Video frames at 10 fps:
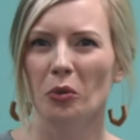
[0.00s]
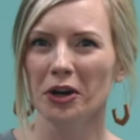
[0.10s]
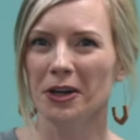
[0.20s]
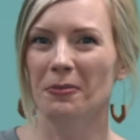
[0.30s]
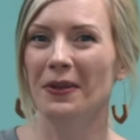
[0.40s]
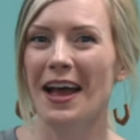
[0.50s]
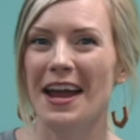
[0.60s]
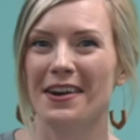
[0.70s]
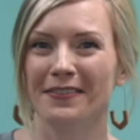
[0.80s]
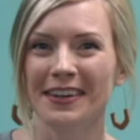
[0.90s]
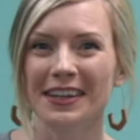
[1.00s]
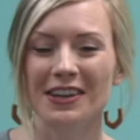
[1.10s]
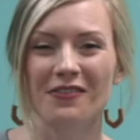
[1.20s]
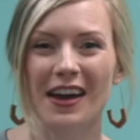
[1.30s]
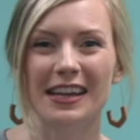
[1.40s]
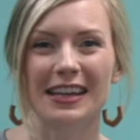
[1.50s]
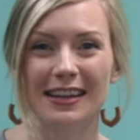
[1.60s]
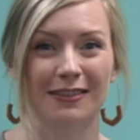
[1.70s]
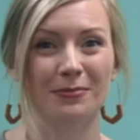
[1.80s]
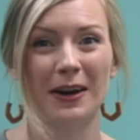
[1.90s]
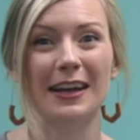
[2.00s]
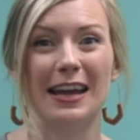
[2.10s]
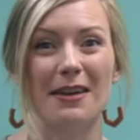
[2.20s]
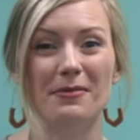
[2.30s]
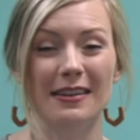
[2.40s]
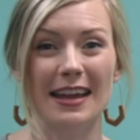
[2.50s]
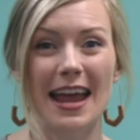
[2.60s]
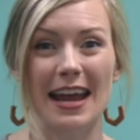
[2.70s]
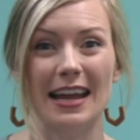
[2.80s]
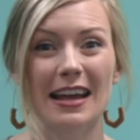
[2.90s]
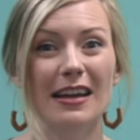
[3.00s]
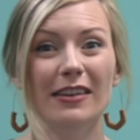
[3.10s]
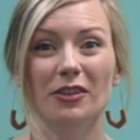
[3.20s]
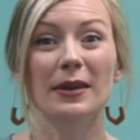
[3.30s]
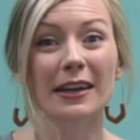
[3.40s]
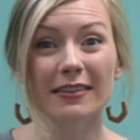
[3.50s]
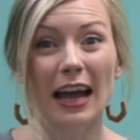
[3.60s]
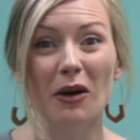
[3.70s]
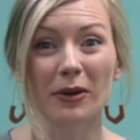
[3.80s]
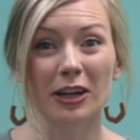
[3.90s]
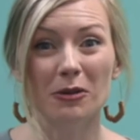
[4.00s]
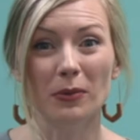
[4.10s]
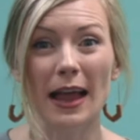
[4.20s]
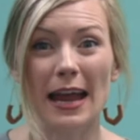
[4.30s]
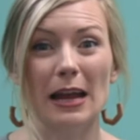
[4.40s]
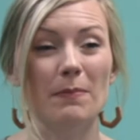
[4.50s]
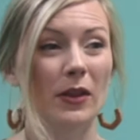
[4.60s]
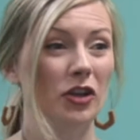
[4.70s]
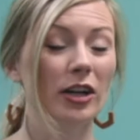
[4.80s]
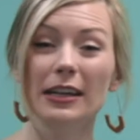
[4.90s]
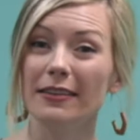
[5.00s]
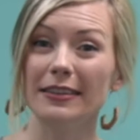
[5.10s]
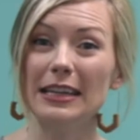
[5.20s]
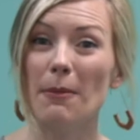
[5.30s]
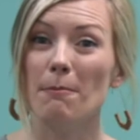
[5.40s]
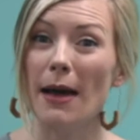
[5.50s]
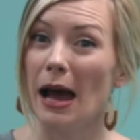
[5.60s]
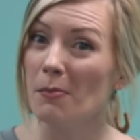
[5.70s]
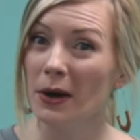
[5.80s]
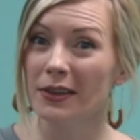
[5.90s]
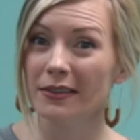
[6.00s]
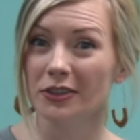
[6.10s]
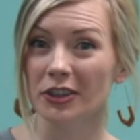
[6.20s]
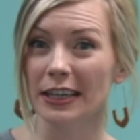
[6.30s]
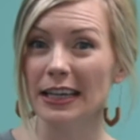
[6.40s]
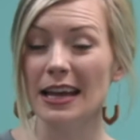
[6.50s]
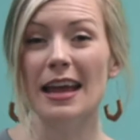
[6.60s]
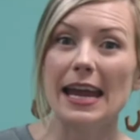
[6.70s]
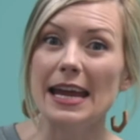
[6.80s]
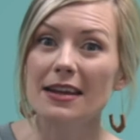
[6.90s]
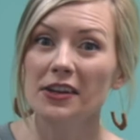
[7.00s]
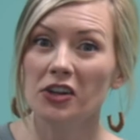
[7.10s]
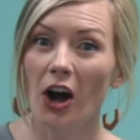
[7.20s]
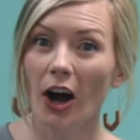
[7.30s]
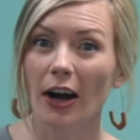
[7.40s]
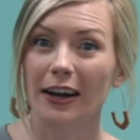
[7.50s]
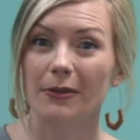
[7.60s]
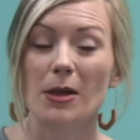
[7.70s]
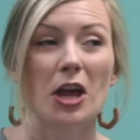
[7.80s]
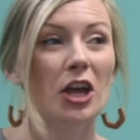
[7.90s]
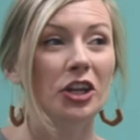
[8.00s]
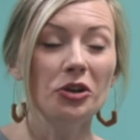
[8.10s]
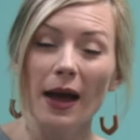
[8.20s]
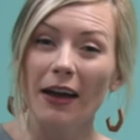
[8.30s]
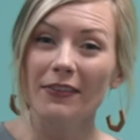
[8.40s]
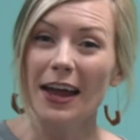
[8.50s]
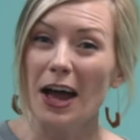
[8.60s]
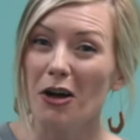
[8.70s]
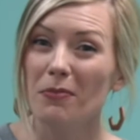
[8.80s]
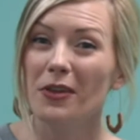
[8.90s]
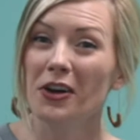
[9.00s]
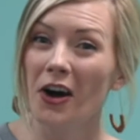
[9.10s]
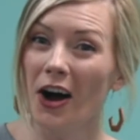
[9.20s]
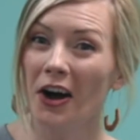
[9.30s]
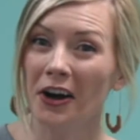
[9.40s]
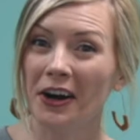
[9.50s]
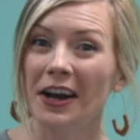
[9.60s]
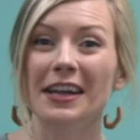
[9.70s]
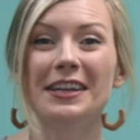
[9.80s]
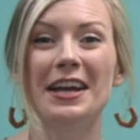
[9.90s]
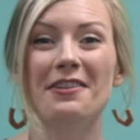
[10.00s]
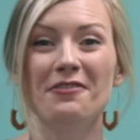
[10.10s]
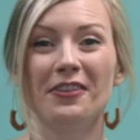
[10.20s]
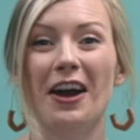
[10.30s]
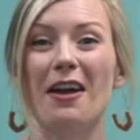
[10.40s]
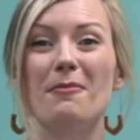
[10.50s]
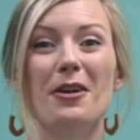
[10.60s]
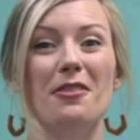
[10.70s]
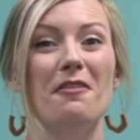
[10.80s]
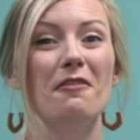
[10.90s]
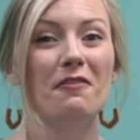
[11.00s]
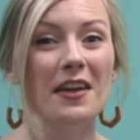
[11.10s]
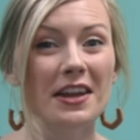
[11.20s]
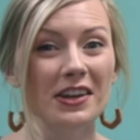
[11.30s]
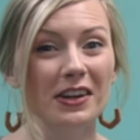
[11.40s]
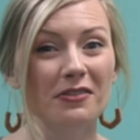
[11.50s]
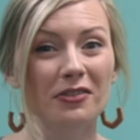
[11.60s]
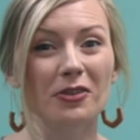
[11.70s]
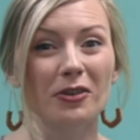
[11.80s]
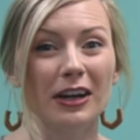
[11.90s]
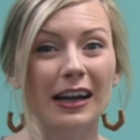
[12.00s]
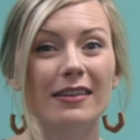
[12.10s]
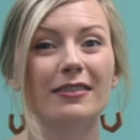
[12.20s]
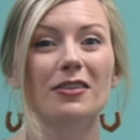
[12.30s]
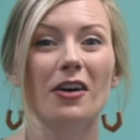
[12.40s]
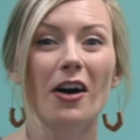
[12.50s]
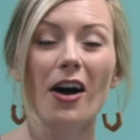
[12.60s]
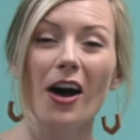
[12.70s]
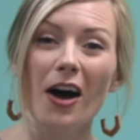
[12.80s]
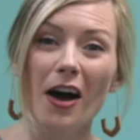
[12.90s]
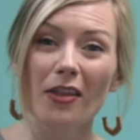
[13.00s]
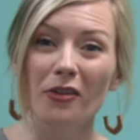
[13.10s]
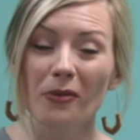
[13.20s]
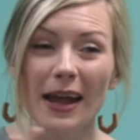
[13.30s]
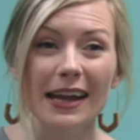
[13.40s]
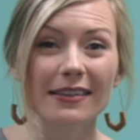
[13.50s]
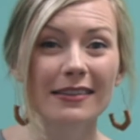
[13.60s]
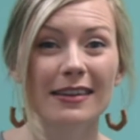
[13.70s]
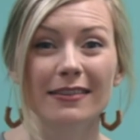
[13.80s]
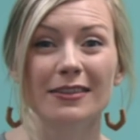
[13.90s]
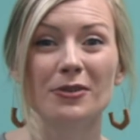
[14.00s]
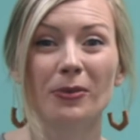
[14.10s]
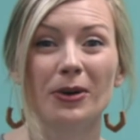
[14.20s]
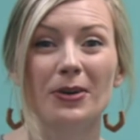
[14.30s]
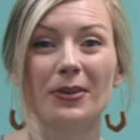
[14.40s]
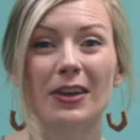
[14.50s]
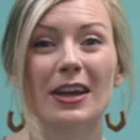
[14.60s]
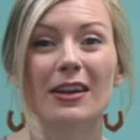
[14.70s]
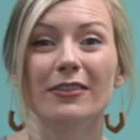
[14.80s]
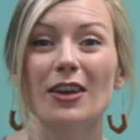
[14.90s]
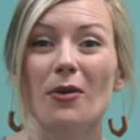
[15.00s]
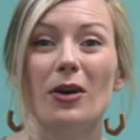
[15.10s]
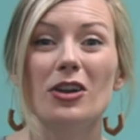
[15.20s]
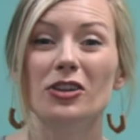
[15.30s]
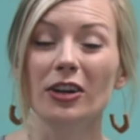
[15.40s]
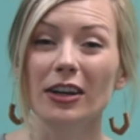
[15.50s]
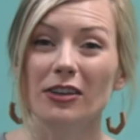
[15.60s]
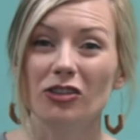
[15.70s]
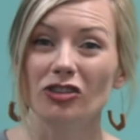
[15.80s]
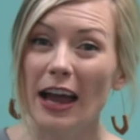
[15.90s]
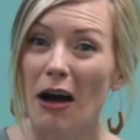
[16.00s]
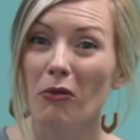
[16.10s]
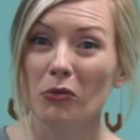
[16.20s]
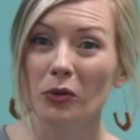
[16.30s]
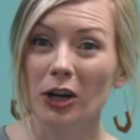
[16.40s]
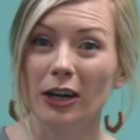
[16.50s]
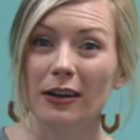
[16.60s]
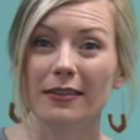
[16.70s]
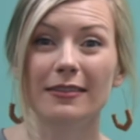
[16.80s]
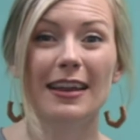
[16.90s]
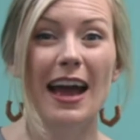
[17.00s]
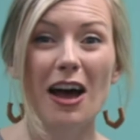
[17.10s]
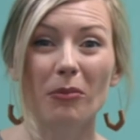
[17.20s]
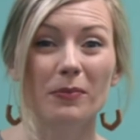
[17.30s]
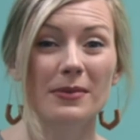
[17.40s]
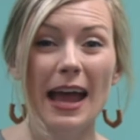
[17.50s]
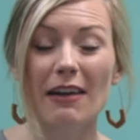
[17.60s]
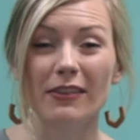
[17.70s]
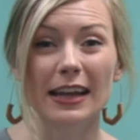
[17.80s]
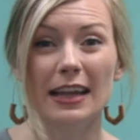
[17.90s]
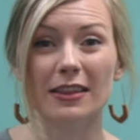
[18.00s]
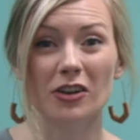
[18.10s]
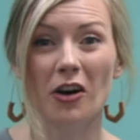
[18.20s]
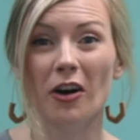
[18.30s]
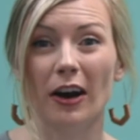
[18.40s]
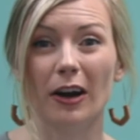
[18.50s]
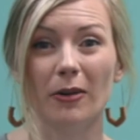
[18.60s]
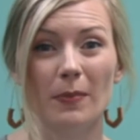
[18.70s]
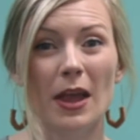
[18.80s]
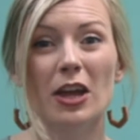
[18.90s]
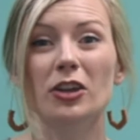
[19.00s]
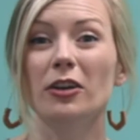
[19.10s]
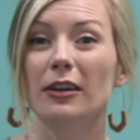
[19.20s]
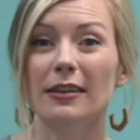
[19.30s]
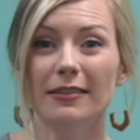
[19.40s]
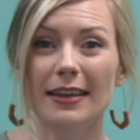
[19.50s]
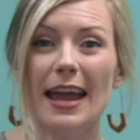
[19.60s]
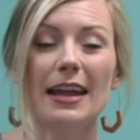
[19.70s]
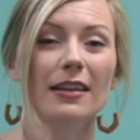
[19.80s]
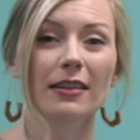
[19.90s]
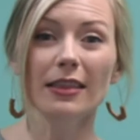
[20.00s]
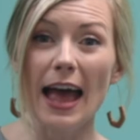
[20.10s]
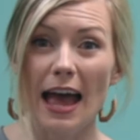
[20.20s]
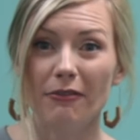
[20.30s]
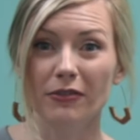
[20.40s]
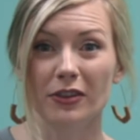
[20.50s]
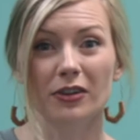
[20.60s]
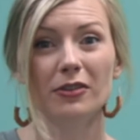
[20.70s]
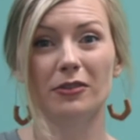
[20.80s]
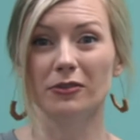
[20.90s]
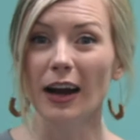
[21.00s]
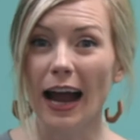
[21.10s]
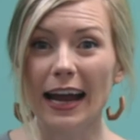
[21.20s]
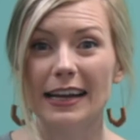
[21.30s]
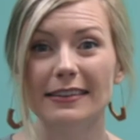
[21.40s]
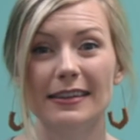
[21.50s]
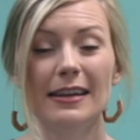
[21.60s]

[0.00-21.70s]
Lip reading: We're gonna play a really fun kids break game today. So here's how we're gonna play. You're gonna see a map on the screen and a car. You have to help the car get from the Vineyard Florence all the way to Disney World. So you're gonna shout words to help navigate the car. You're gonna say left, right,